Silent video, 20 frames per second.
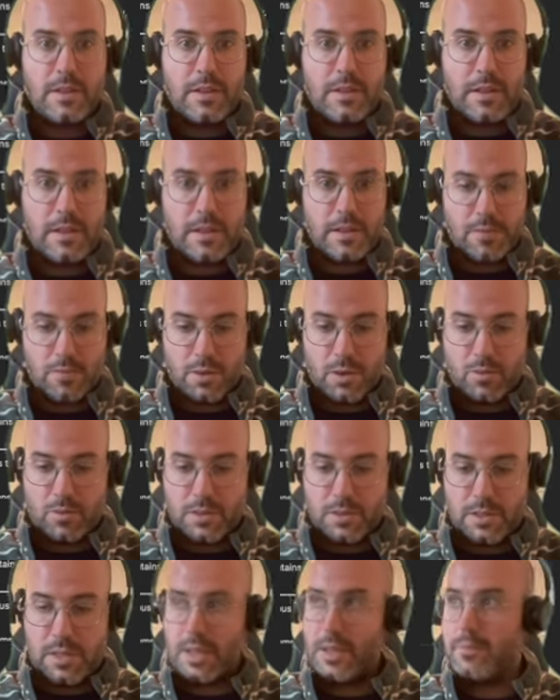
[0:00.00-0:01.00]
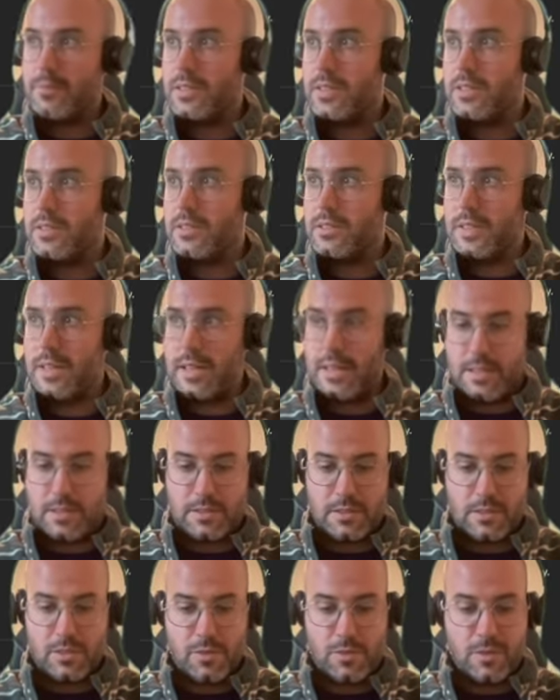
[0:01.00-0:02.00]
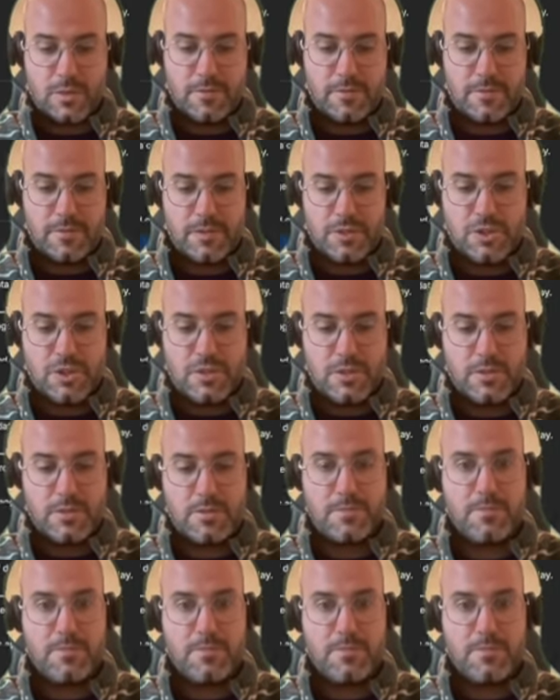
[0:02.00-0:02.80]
and we will name this as coefficient.